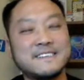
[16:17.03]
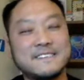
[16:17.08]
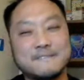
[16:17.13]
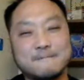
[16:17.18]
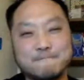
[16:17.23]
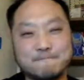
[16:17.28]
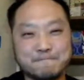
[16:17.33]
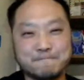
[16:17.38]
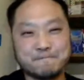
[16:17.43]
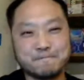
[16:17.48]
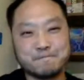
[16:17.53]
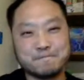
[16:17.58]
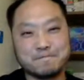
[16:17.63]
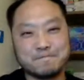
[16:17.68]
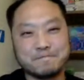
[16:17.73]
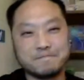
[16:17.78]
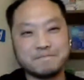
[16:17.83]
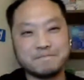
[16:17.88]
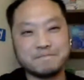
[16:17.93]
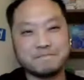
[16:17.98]
Gators
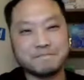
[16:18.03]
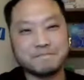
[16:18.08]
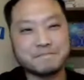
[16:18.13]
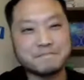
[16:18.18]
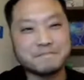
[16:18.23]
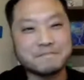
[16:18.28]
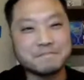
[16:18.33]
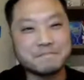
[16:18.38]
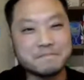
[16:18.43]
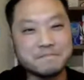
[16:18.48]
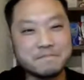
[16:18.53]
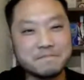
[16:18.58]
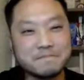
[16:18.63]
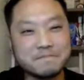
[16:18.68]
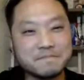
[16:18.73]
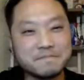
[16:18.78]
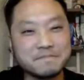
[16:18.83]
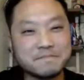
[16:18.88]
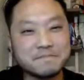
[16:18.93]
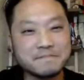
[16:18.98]
everywhere.
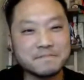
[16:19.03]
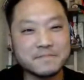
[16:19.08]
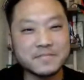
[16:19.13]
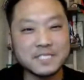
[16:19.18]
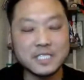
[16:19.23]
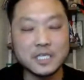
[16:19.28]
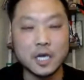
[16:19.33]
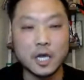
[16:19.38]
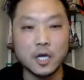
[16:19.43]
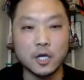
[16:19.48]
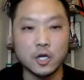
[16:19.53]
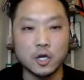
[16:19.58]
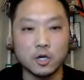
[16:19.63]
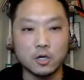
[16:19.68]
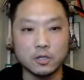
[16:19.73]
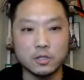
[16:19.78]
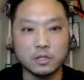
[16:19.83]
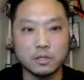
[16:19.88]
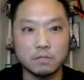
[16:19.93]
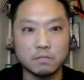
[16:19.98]
Gators.
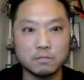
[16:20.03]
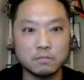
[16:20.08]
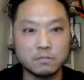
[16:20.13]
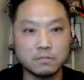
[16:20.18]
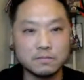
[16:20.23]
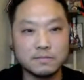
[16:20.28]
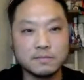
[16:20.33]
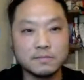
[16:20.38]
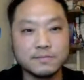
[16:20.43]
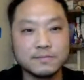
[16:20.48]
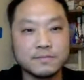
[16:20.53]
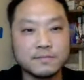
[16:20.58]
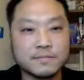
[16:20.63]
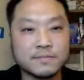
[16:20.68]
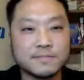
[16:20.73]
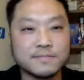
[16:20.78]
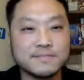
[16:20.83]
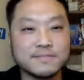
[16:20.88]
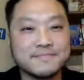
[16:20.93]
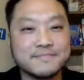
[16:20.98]
Talking
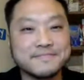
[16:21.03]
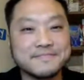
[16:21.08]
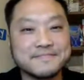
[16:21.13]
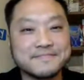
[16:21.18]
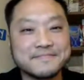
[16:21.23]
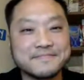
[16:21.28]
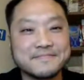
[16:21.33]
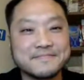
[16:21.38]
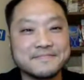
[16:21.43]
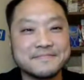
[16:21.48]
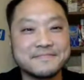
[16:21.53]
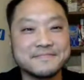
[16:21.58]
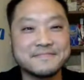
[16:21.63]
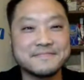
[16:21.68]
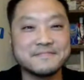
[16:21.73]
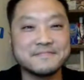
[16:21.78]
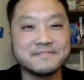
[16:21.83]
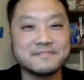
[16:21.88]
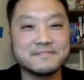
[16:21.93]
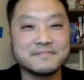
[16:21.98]
to
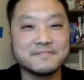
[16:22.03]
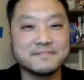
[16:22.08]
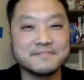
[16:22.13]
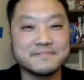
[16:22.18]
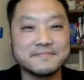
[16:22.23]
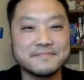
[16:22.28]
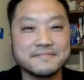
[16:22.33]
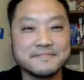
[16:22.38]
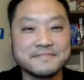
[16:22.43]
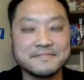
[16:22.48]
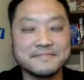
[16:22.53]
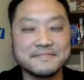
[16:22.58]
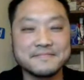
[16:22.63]
Bamanola. He was out.